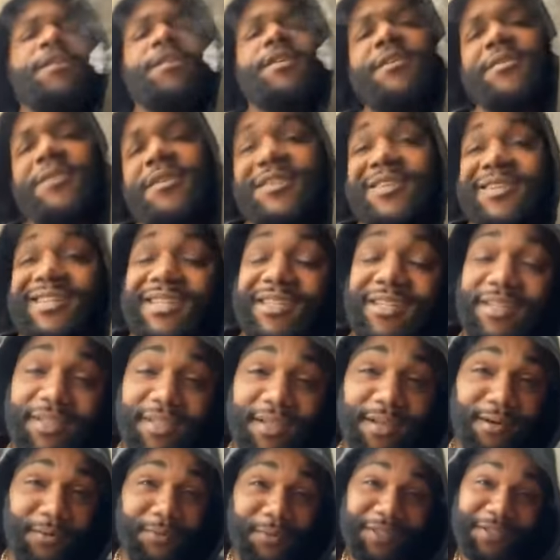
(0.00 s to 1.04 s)
You know what The
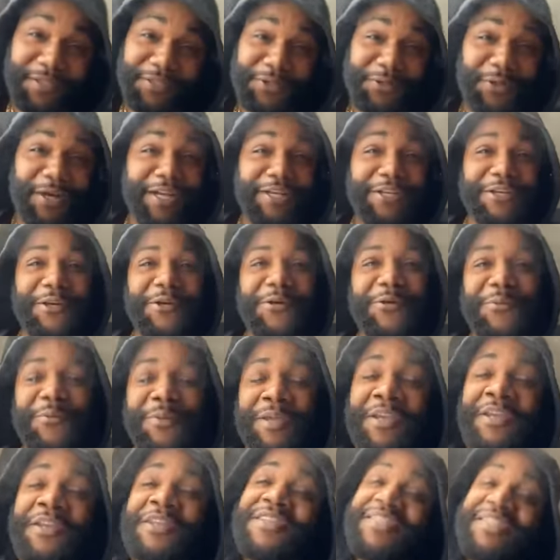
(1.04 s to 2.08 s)
did? We ain't squatting no
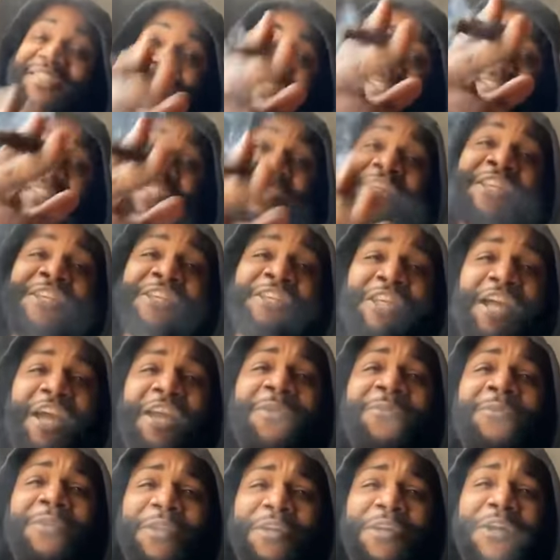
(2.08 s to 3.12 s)
beans in the sleep
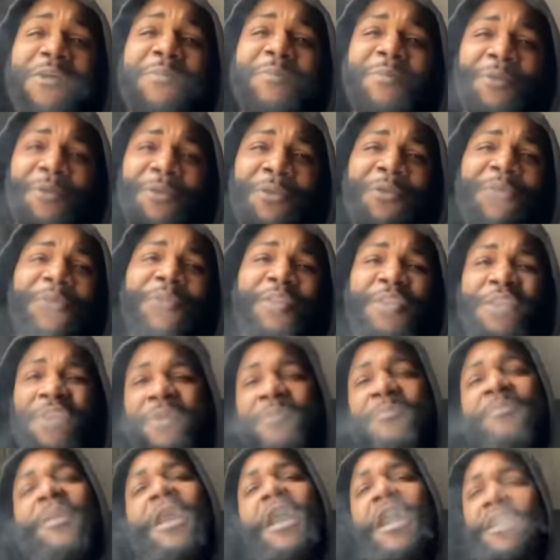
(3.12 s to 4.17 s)
shadow. We coming to
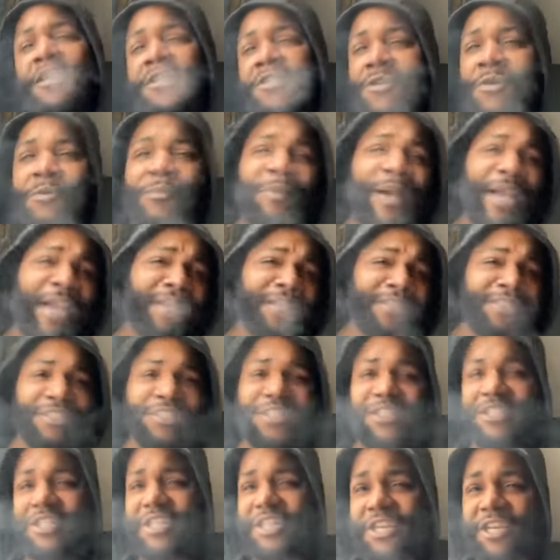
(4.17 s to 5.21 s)
creep. Bodies on bodies,
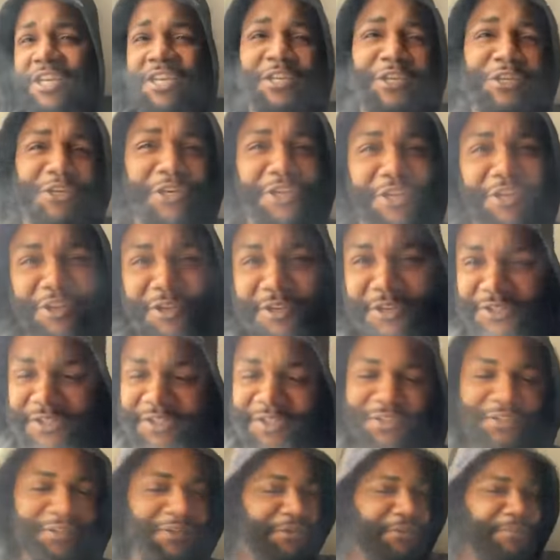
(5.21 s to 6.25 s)
this shit getting deep.
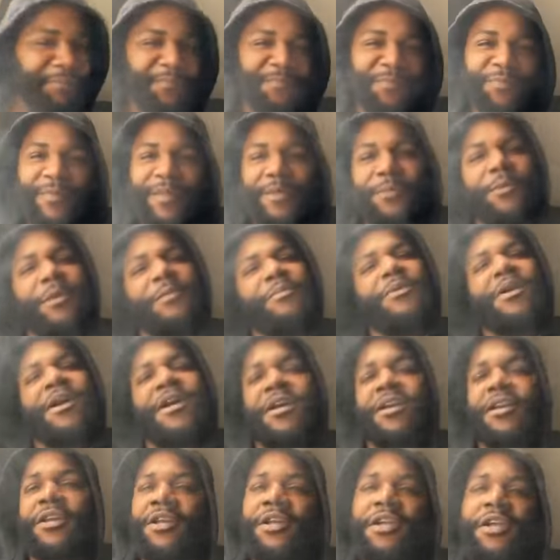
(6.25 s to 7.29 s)
We
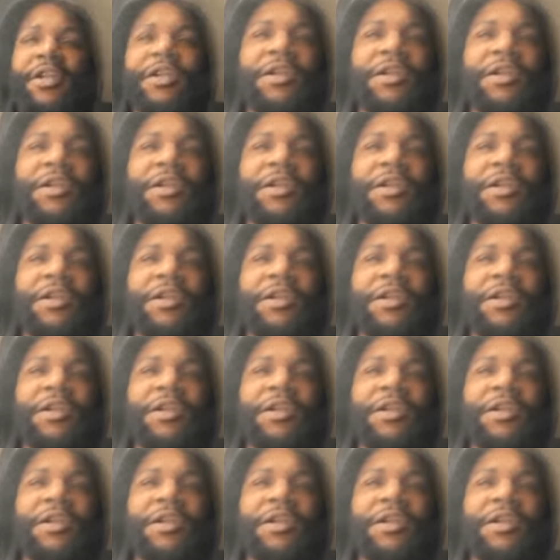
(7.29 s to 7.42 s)
bringing the